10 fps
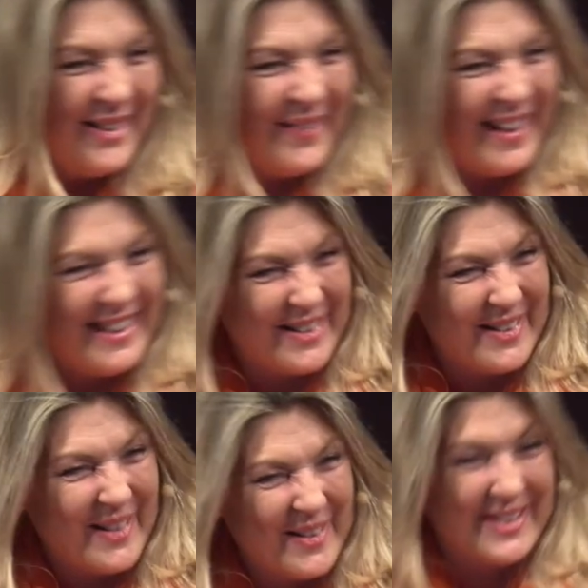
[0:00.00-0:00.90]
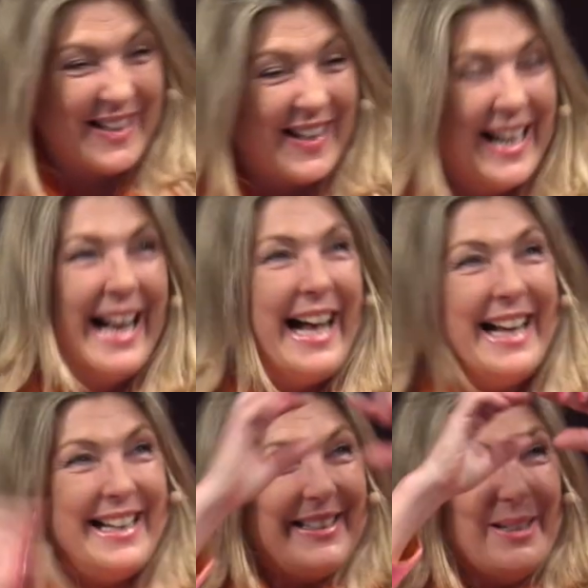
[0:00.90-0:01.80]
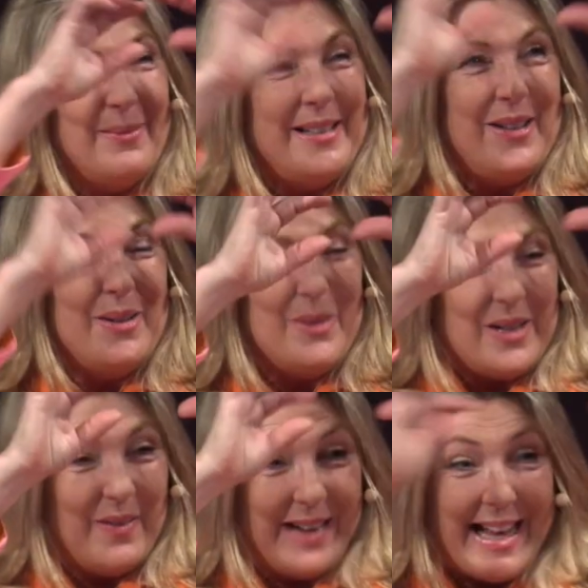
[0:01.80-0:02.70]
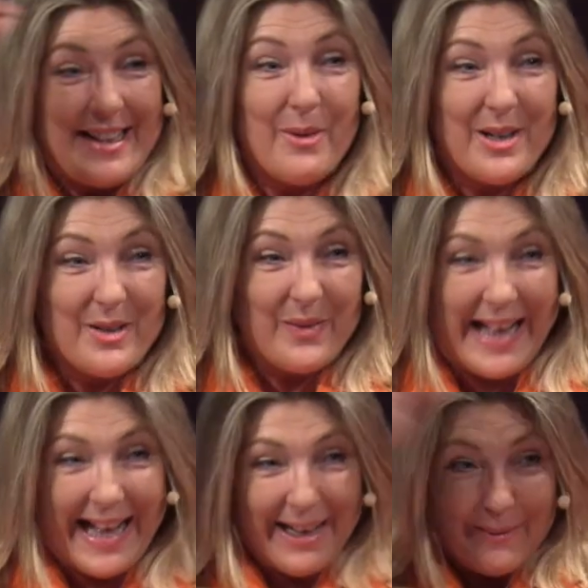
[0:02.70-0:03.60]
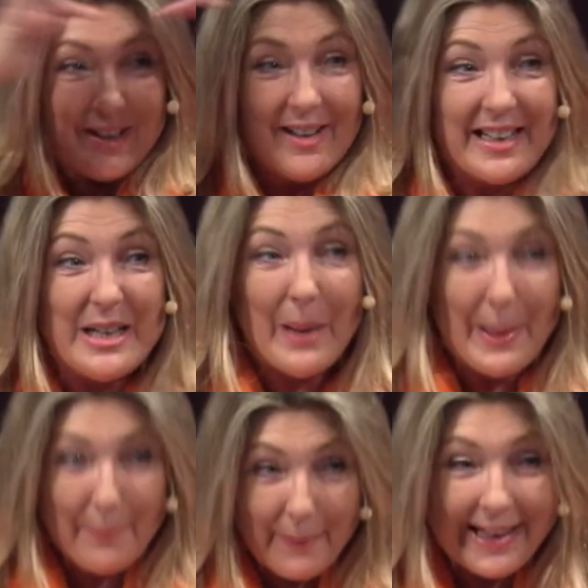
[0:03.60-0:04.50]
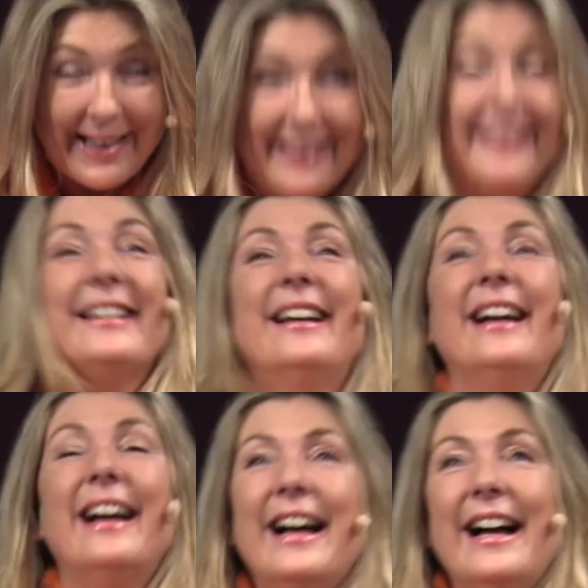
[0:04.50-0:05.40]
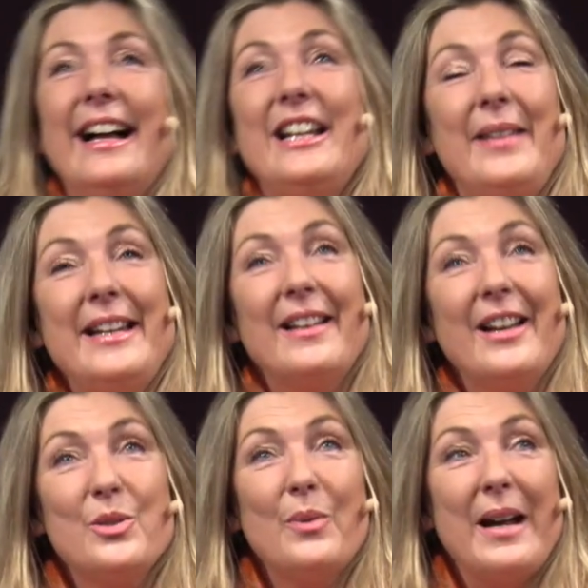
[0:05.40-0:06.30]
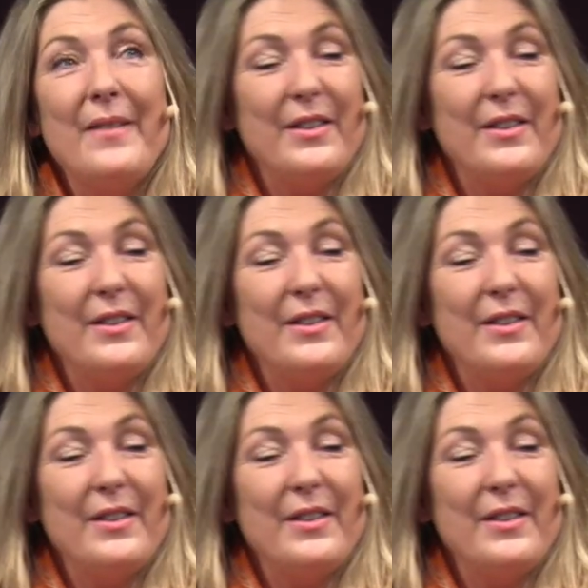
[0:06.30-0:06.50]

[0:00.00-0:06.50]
Raiders of the Lost Ark. And in some ways, Earl of Carnarvon had a wonderful hat with a lucky white band. And, he liked driving